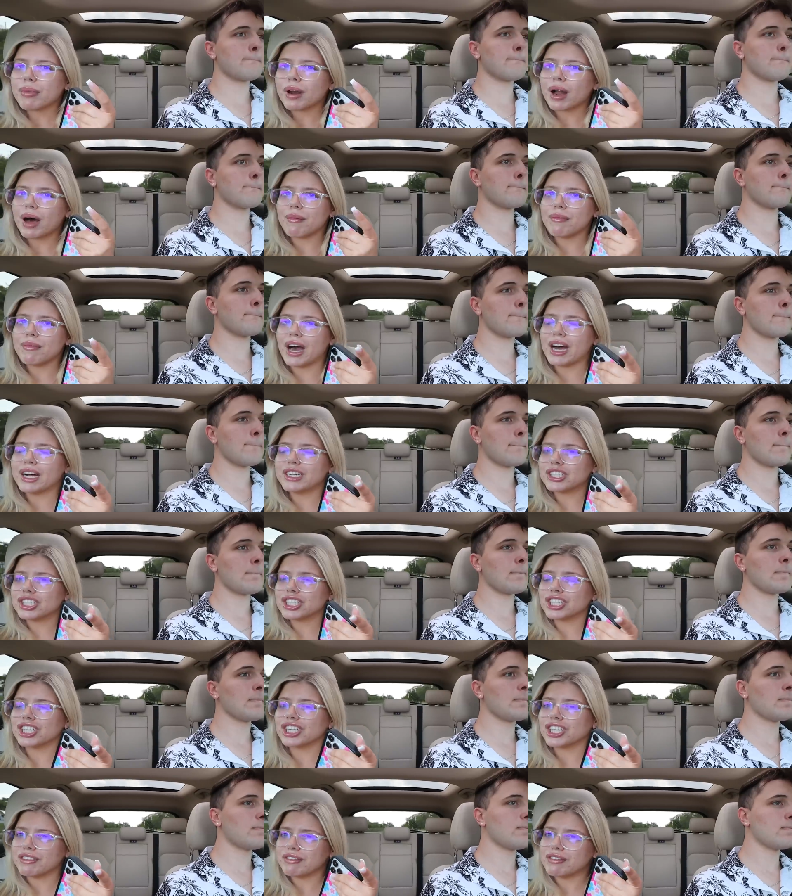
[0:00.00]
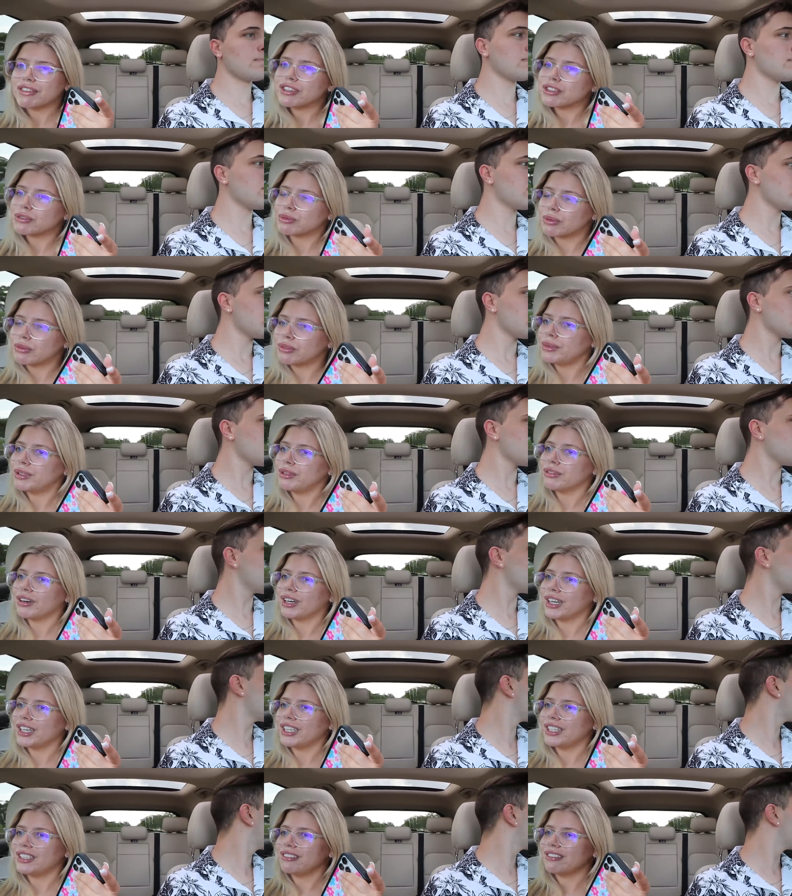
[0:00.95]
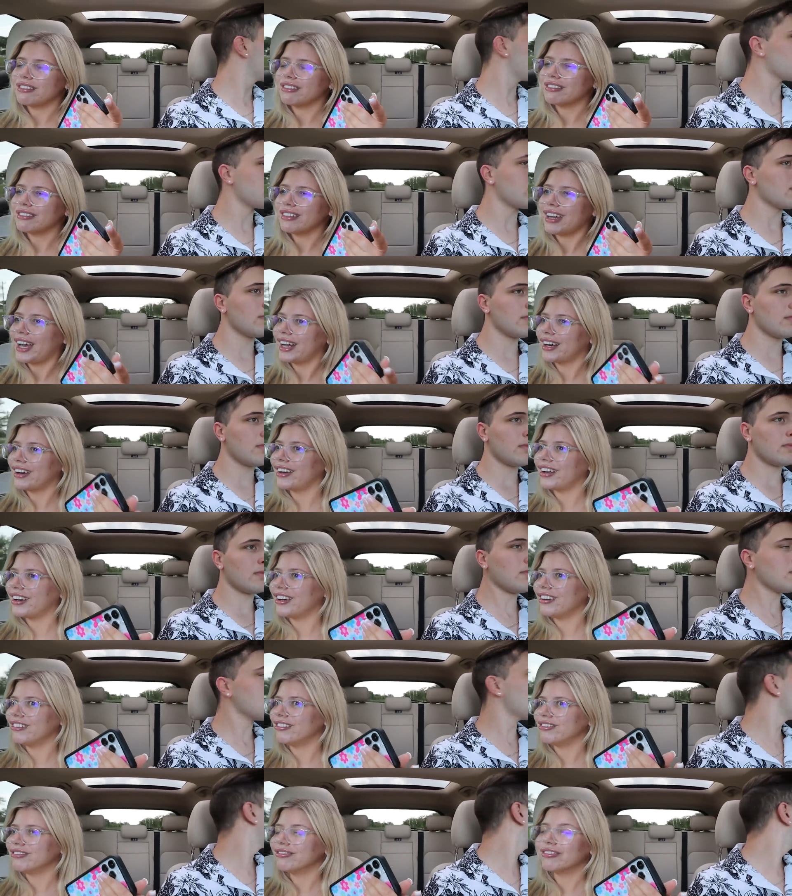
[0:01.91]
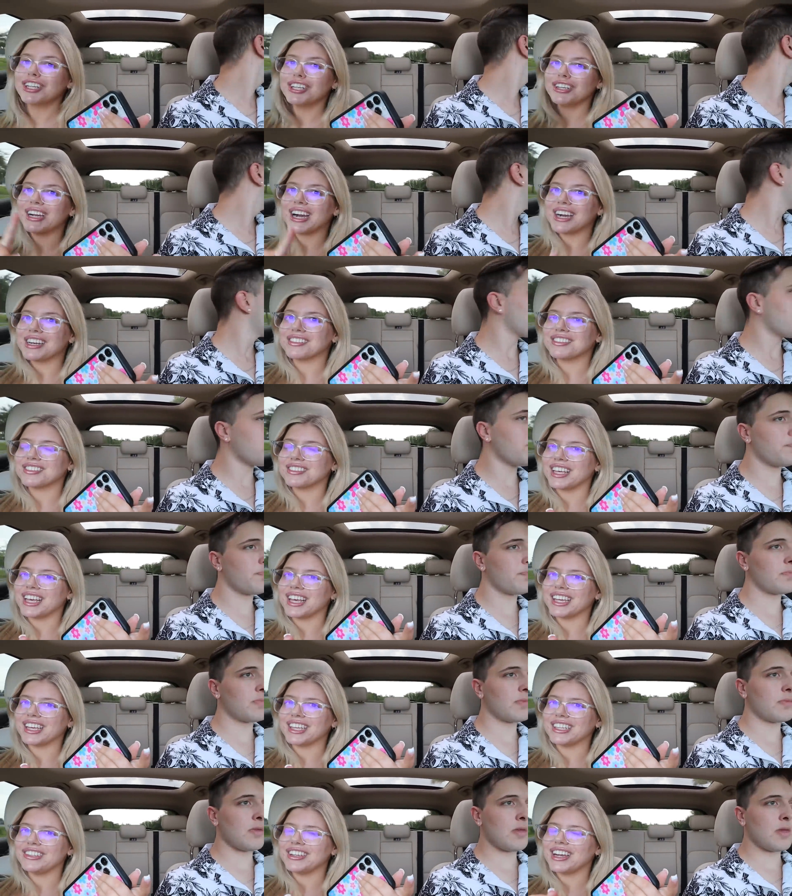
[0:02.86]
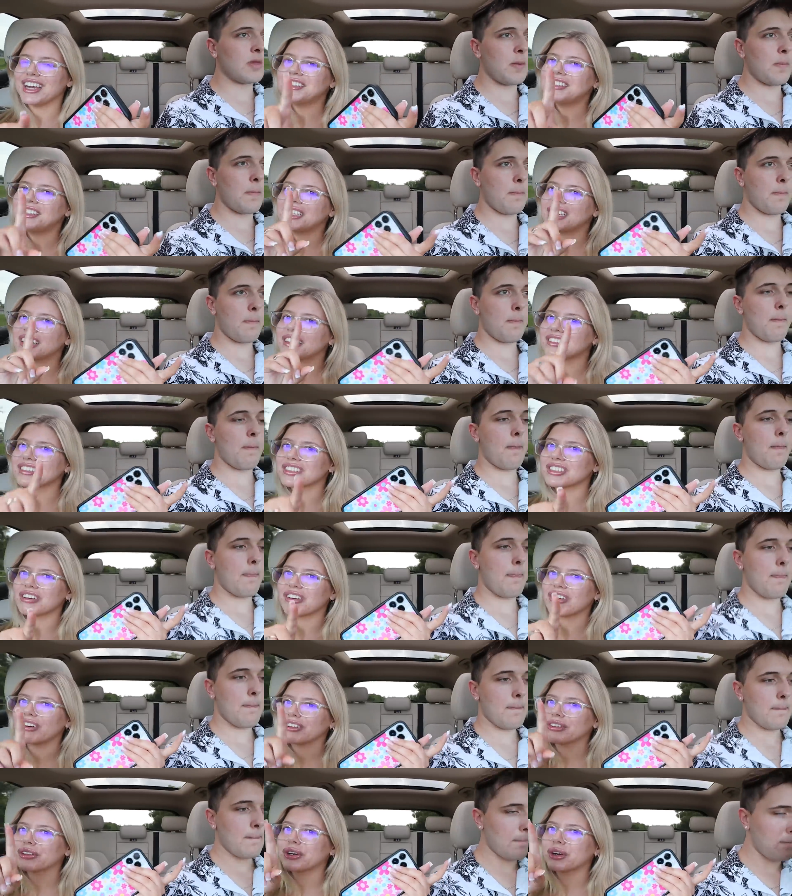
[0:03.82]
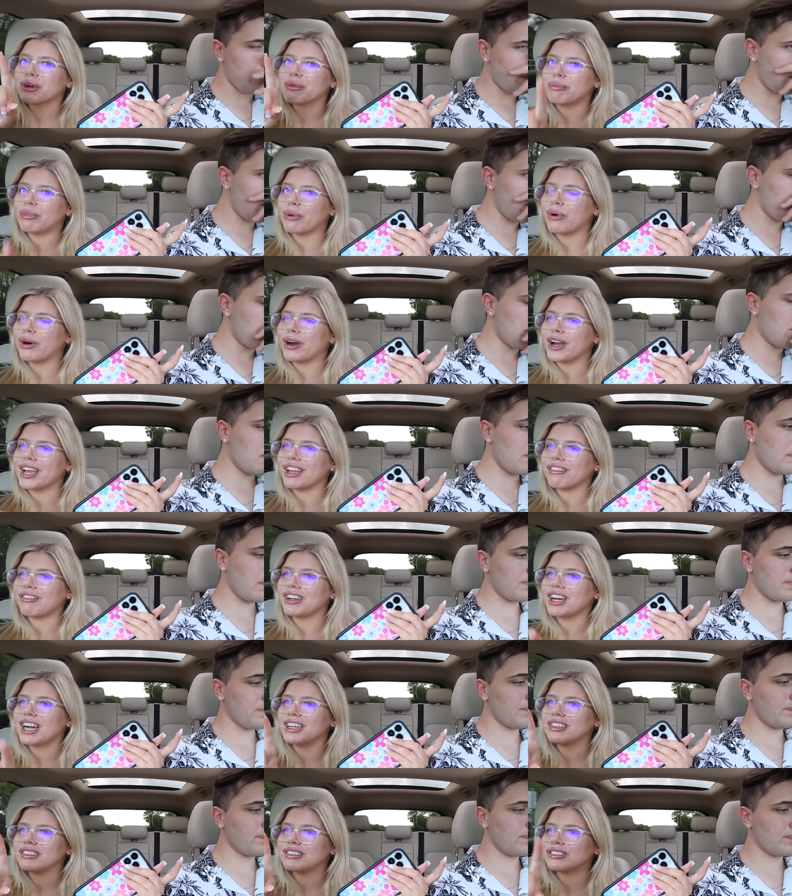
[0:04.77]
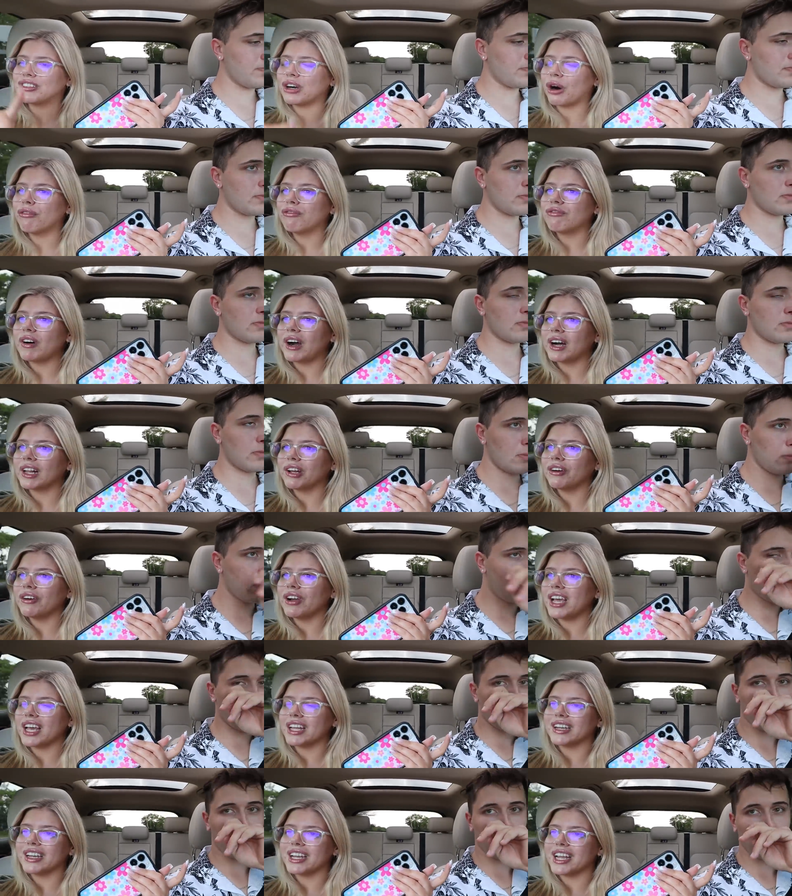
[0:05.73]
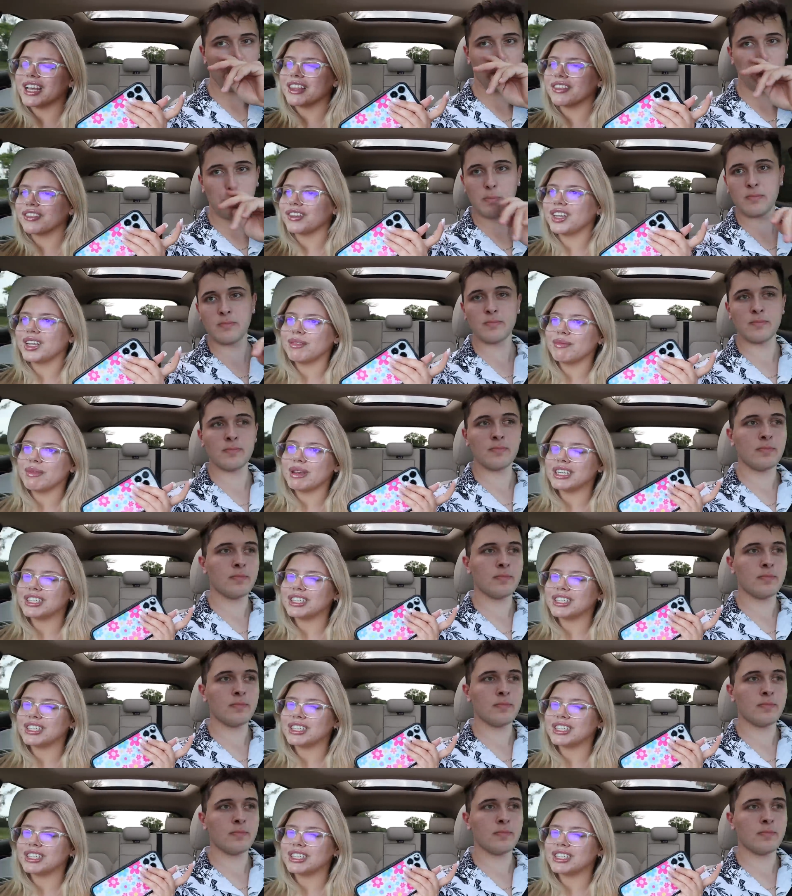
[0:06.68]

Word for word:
Speaker 1: but I'm not sure if this one will be right. I don't know. What do you guys think? You guys think it's a girl or a boy? If you guys don't follow Anna and Anthony